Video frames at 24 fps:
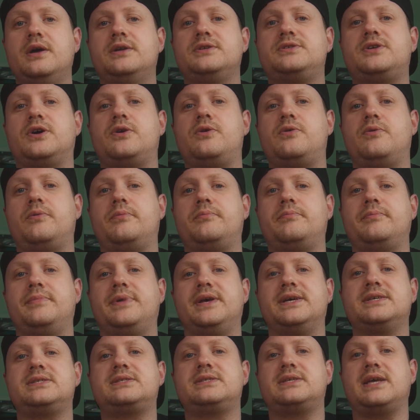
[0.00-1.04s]
don't
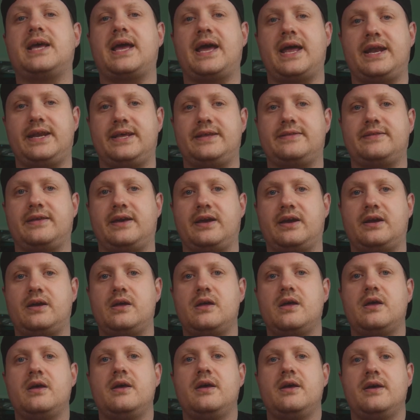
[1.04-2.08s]
miss anything.
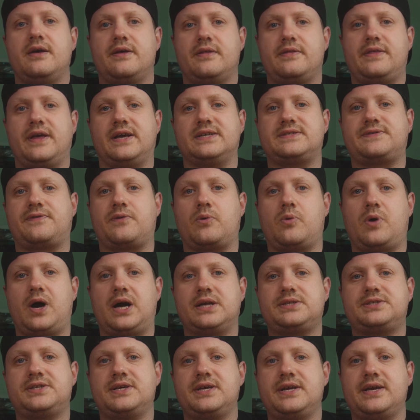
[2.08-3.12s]
Thanks for
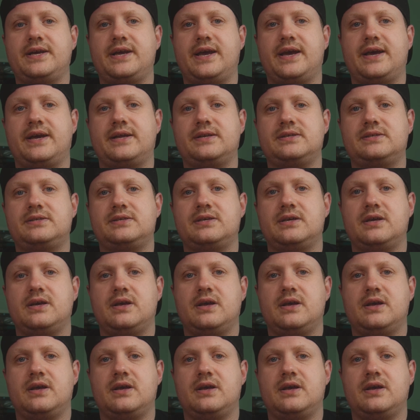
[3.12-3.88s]
watching, and